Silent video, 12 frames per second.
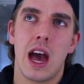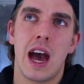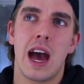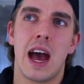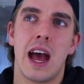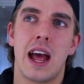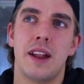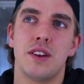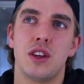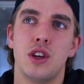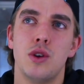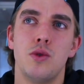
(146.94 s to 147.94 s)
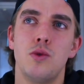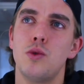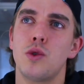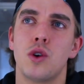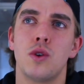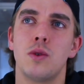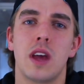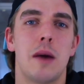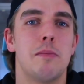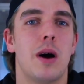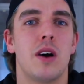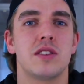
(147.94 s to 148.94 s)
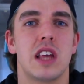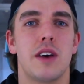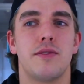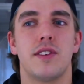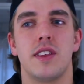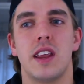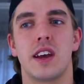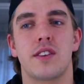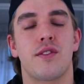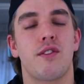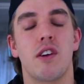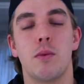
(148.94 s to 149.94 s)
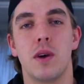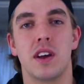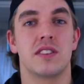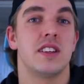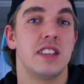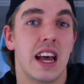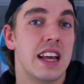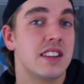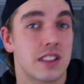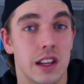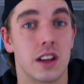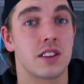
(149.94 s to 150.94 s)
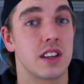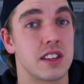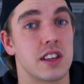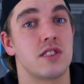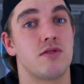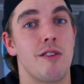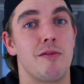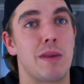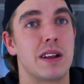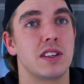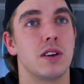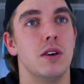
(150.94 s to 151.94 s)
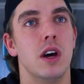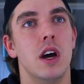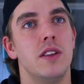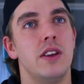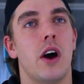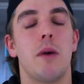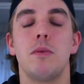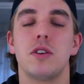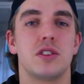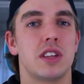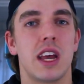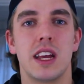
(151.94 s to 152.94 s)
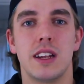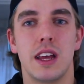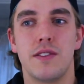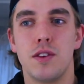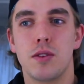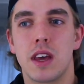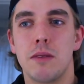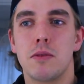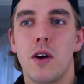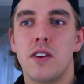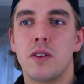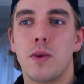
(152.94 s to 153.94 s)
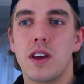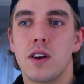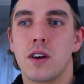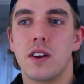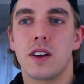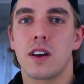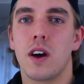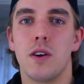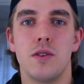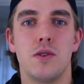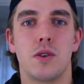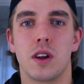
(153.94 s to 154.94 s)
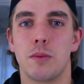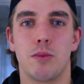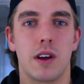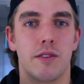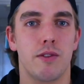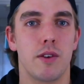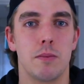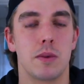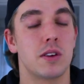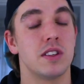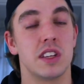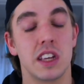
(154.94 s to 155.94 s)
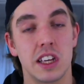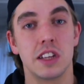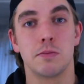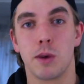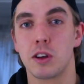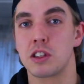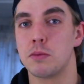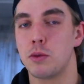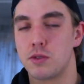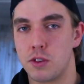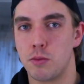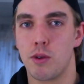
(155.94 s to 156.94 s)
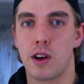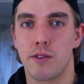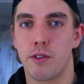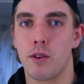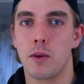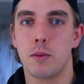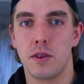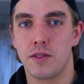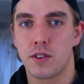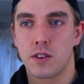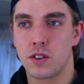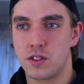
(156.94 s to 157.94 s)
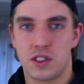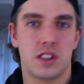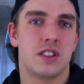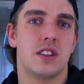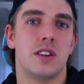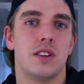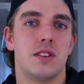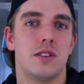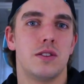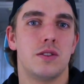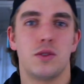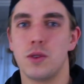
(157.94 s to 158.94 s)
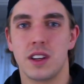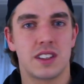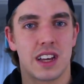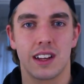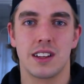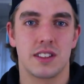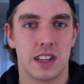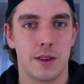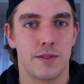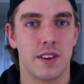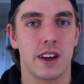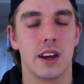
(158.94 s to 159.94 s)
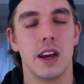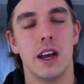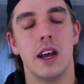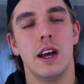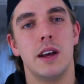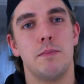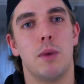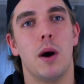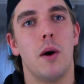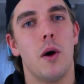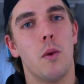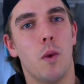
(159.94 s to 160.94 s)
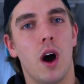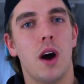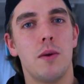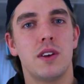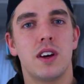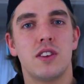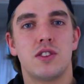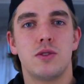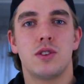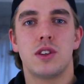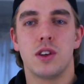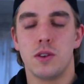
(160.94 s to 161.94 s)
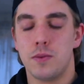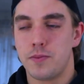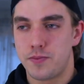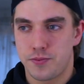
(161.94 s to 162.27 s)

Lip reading: and you couldn't get past that for the next 3 weeks, then that is classed as a strength plateau. Now, I'm not saying that if you keep going the way you're going to go, you're going to break through it, because it is possible to break through it with consistent doing exactly the same thing. But what I would urge you to do,